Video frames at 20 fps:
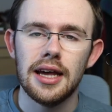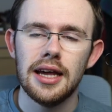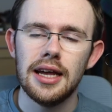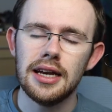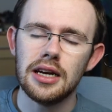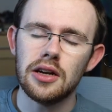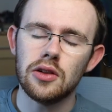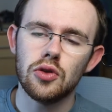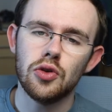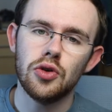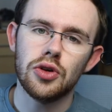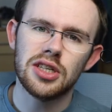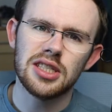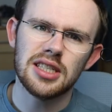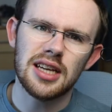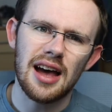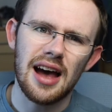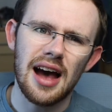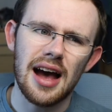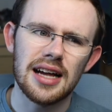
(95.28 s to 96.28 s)
It
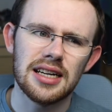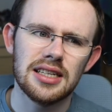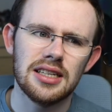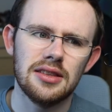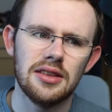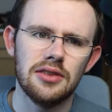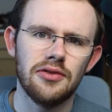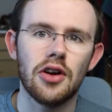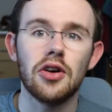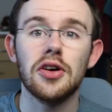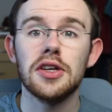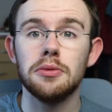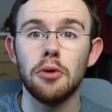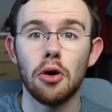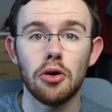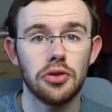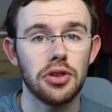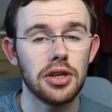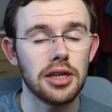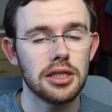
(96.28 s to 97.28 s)
looks at very
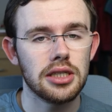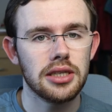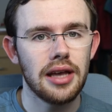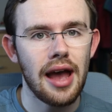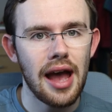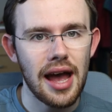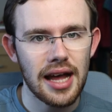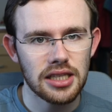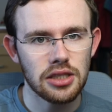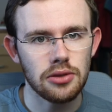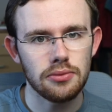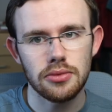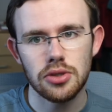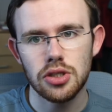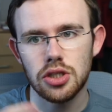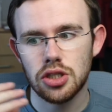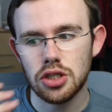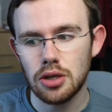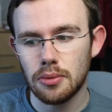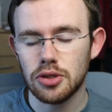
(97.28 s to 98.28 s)
small things:
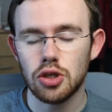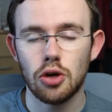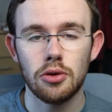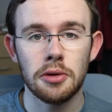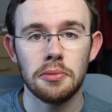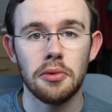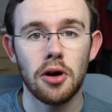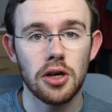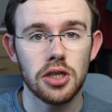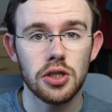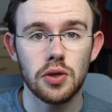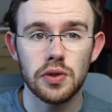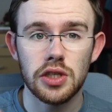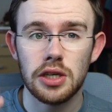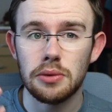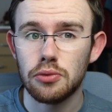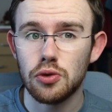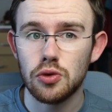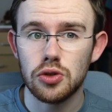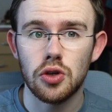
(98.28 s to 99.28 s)
atoms, subatomic particles
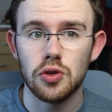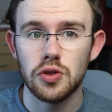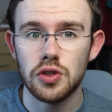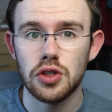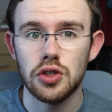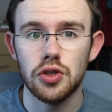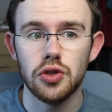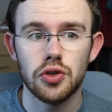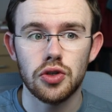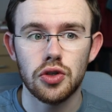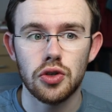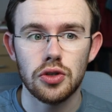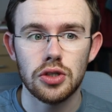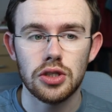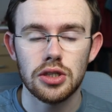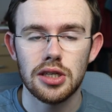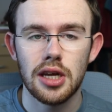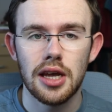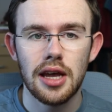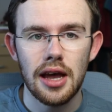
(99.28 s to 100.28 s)
like protons and
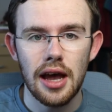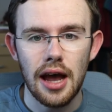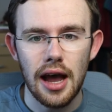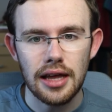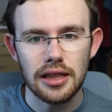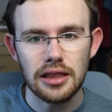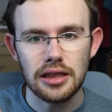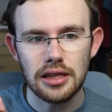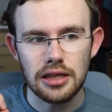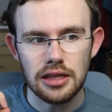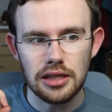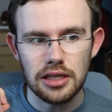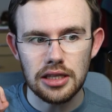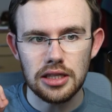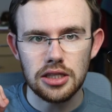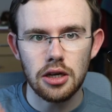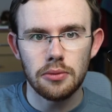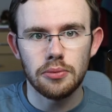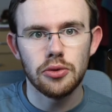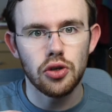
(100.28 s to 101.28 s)
neutrons, and the
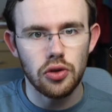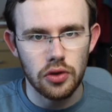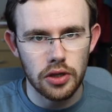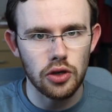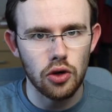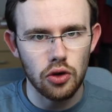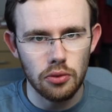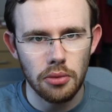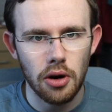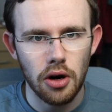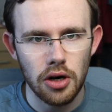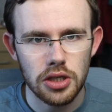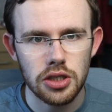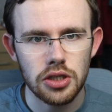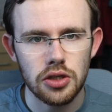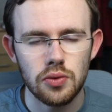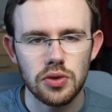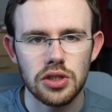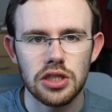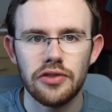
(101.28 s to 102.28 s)
subnucleon
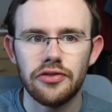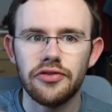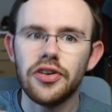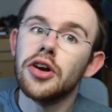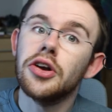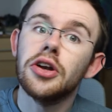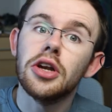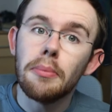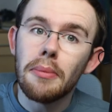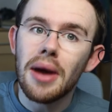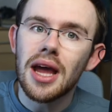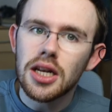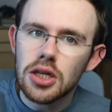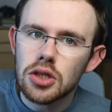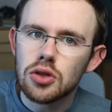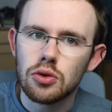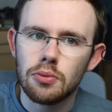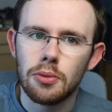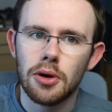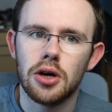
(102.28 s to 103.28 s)
particles, the
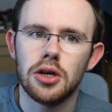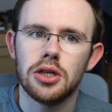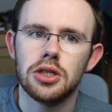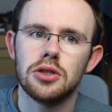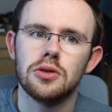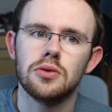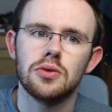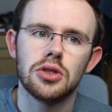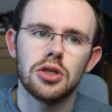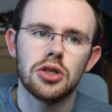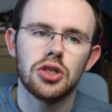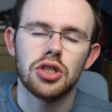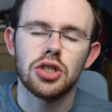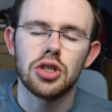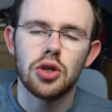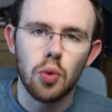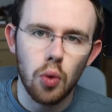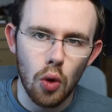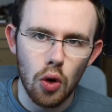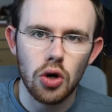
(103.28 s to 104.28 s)
fundamental particles such as
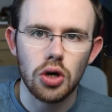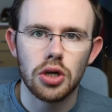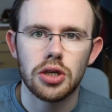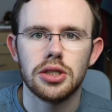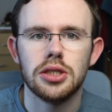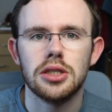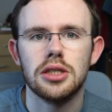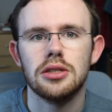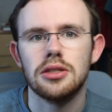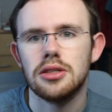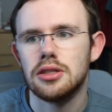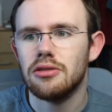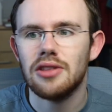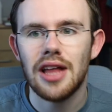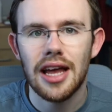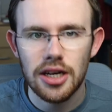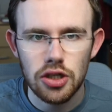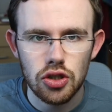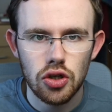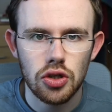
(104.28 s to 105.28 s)
quarks and
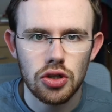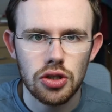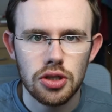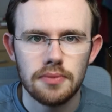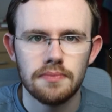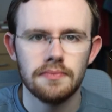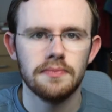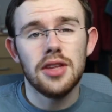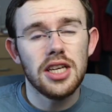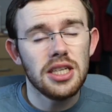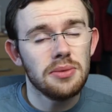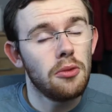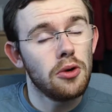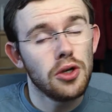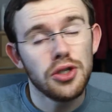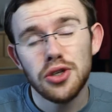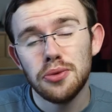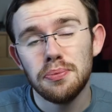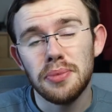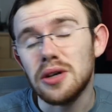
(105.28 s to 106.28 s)
electrons. This
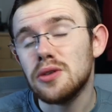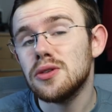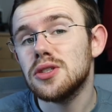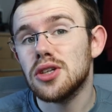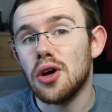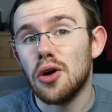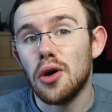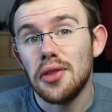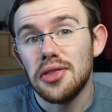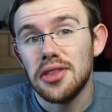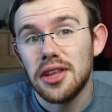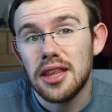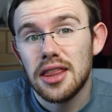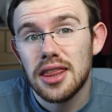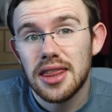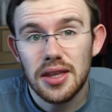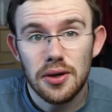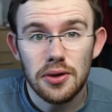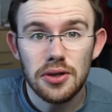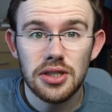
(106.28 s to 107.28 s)
module builds on the
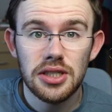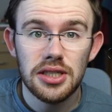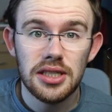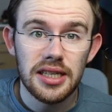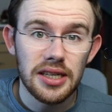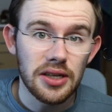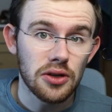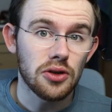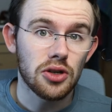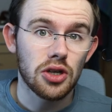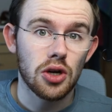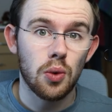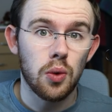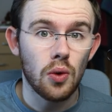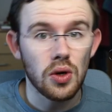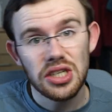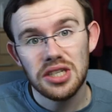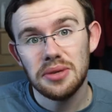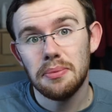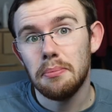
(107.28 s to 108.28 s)
third year
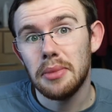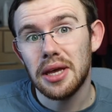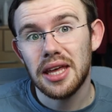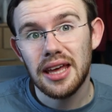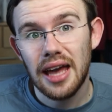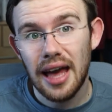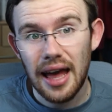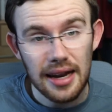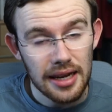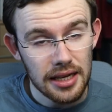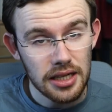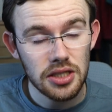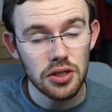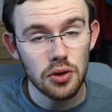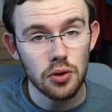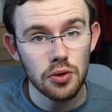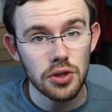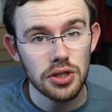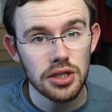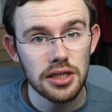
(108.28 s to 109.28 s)
quantum mechanics
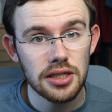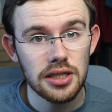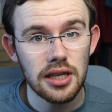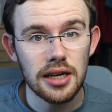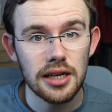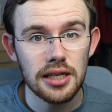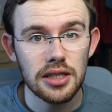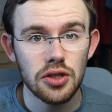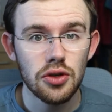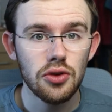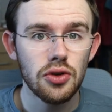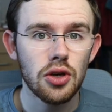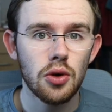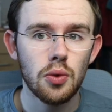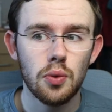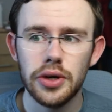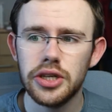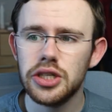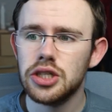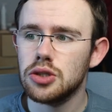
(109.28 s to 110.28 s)
courses that I
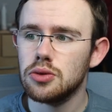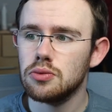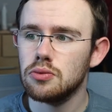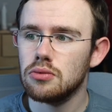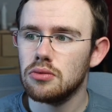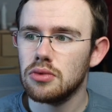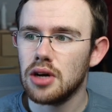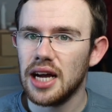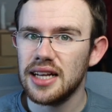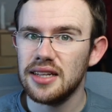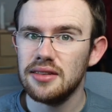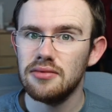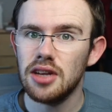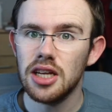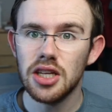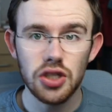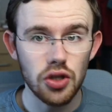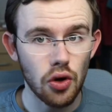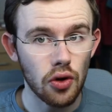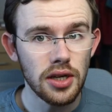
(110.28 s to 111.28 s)
took, which I
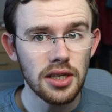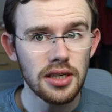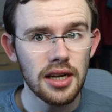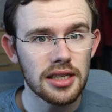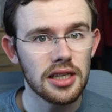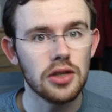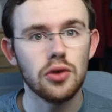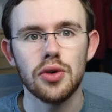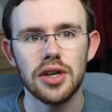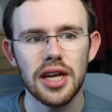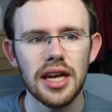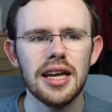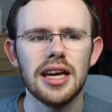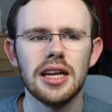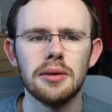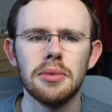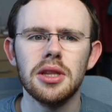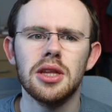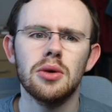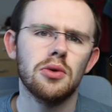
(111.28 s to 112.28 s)
enjoyed and I did okay
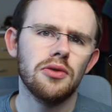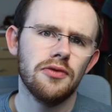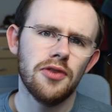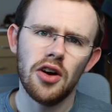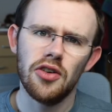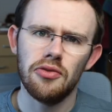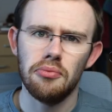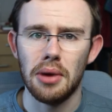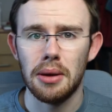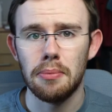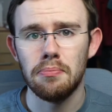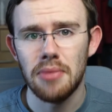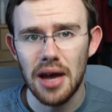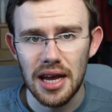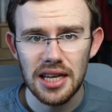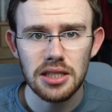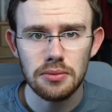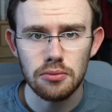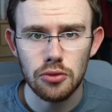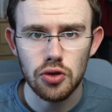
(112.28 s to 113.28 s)
in, but they were far from my
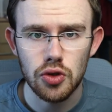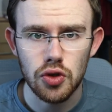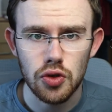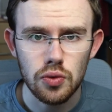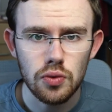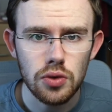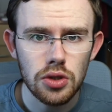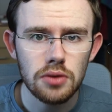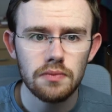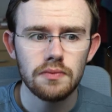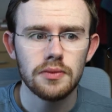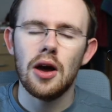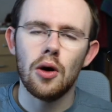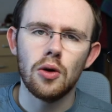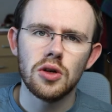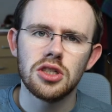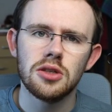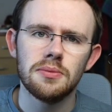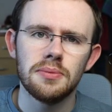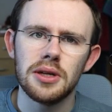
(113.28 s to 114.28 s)
best modules. It
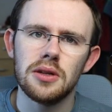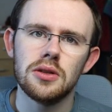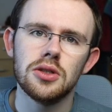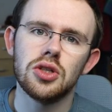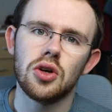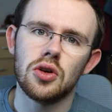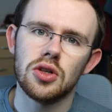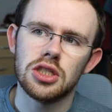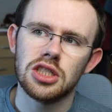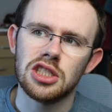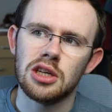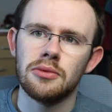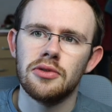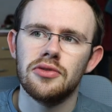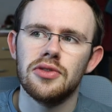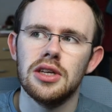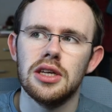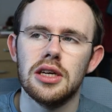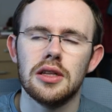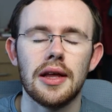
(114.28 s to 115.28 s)
also builds on some
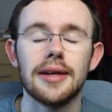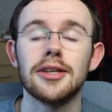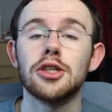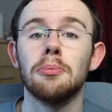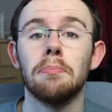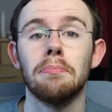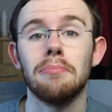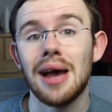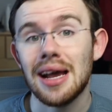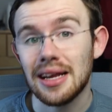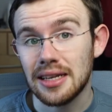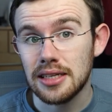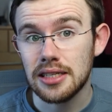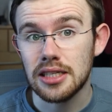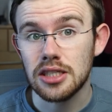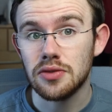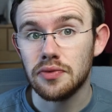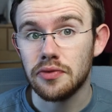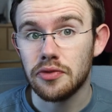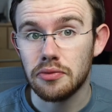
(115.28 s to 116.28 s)
of the
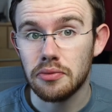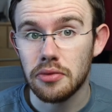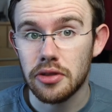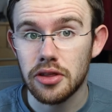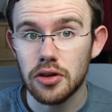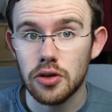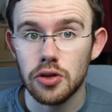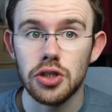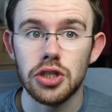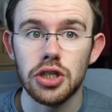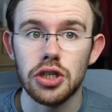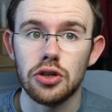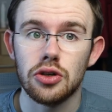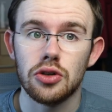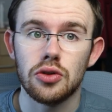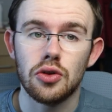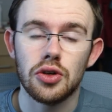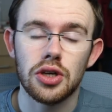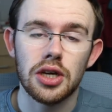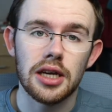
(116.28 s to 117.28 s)
electromagnetism from third
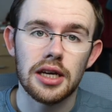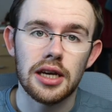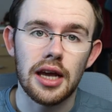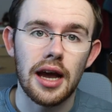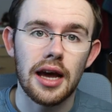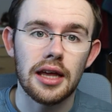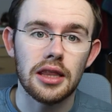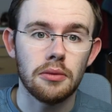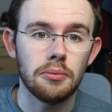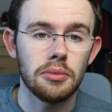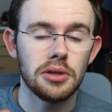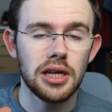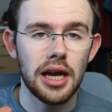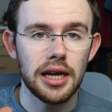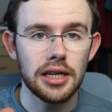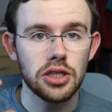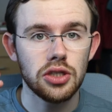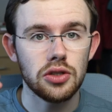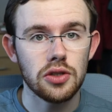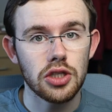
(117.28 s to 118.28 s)
year, looking at the
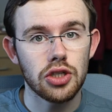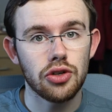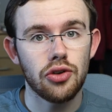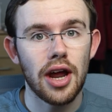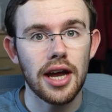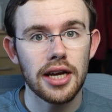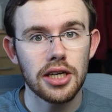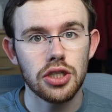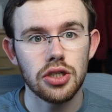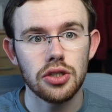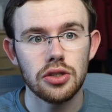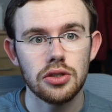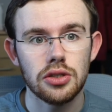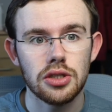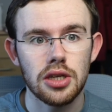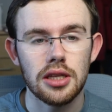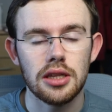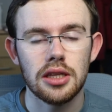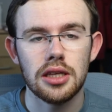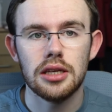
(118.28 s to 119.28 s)
potential
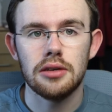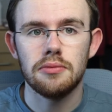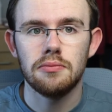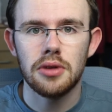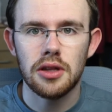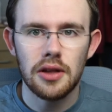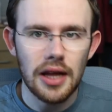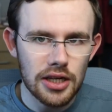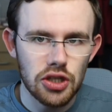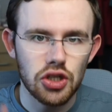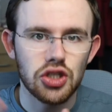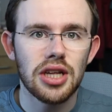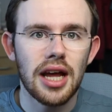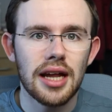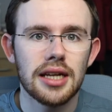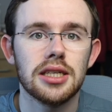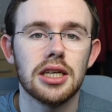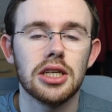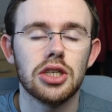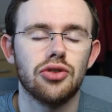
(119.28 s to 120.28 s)
interactions and the
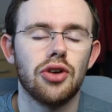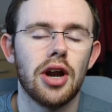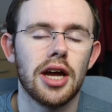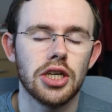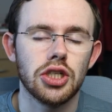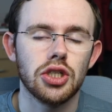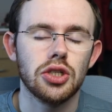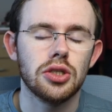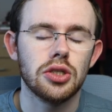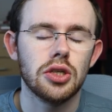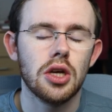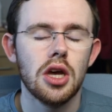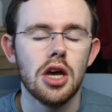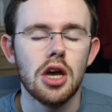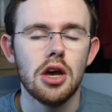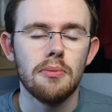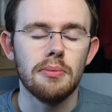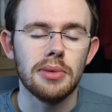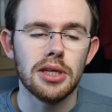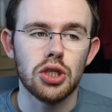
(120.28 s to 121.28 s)
electrostatic interactions
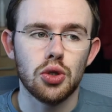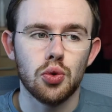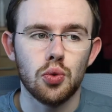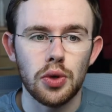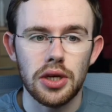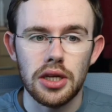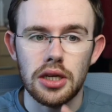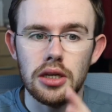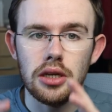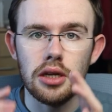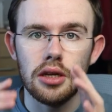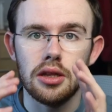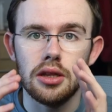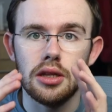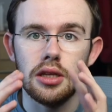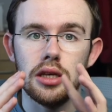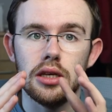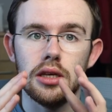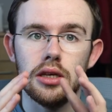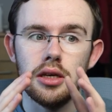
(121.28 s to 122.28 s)
between
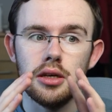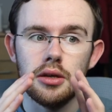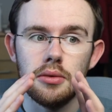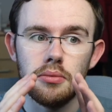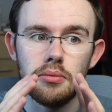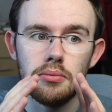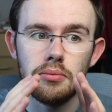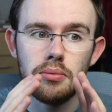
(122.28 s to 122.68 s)
the